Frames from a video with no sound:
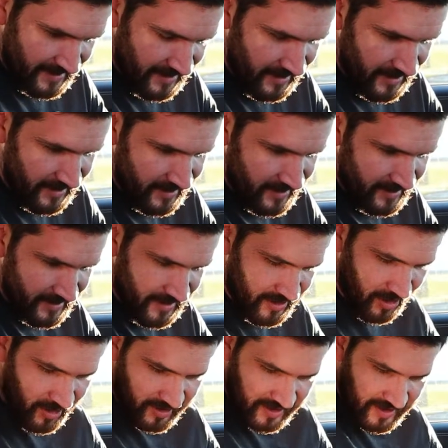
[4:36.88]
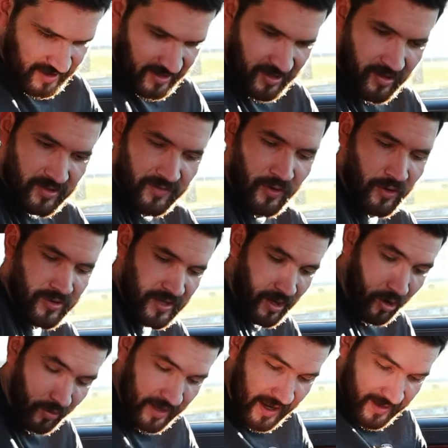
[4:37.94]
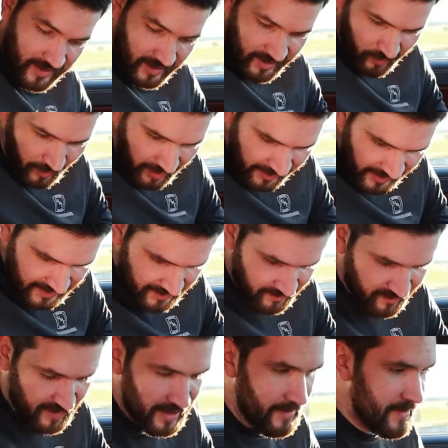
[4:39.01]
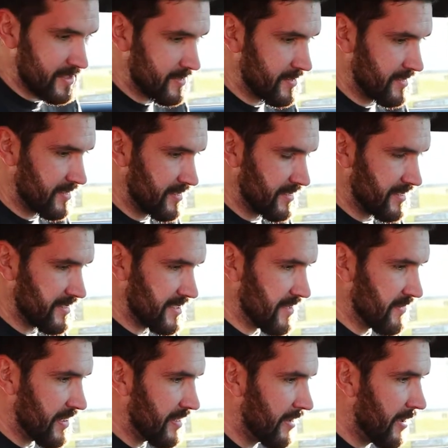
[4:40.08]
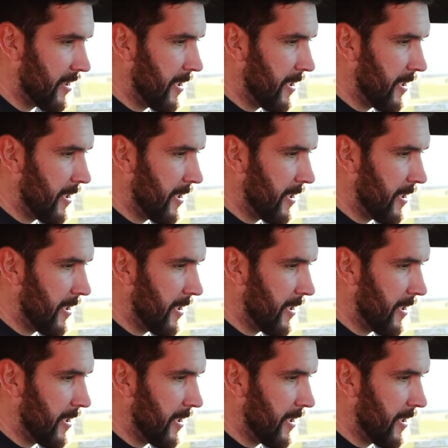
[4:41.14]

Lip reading: This honestly doesn't go as far as, oh yeah, it does. Wow, that's really misconceiving.